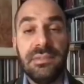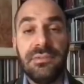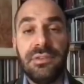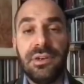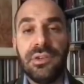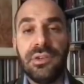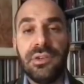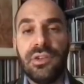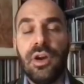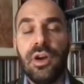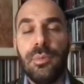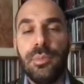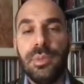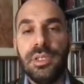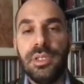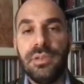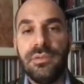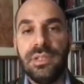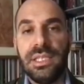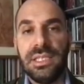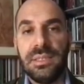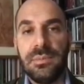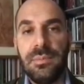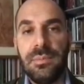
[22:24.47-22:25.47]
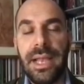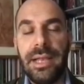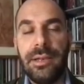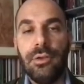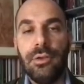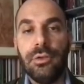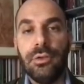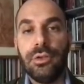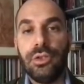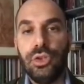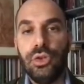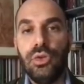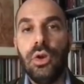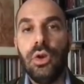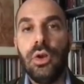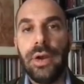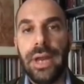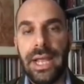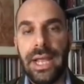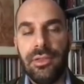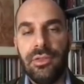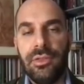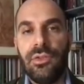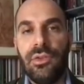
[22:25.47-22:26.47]
first copies of this medal to
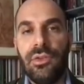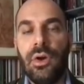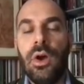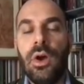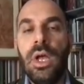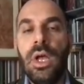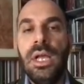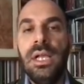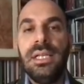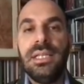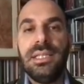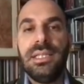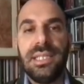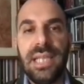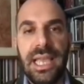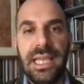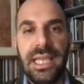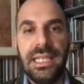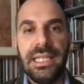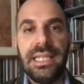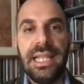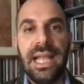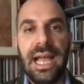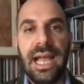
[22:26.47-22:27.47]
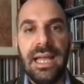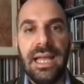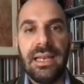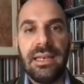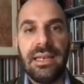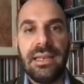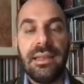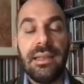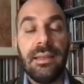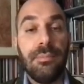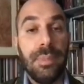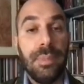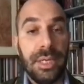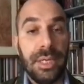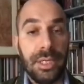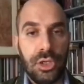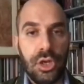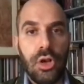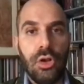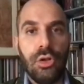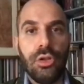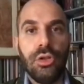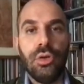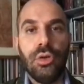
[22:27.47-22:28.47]
Lorenzo, saying that
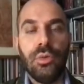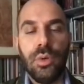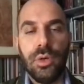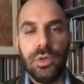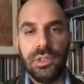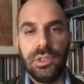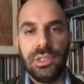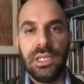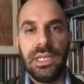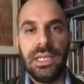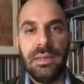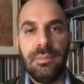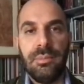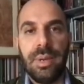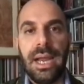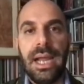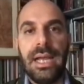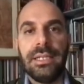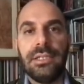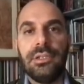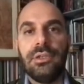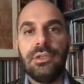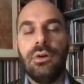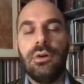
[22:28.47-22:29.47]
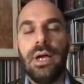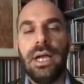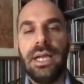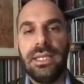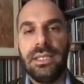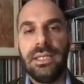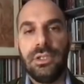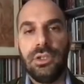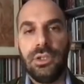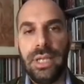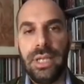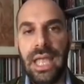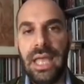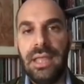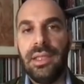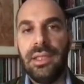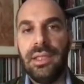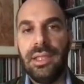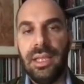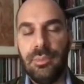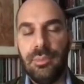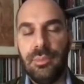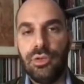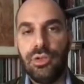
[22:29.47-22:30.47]
Bertoldo was in Prato and
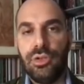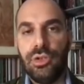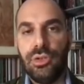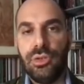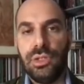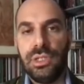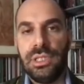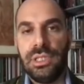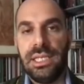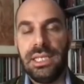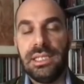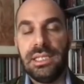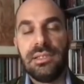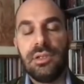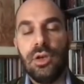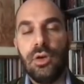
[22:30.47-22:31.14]
together they produced this.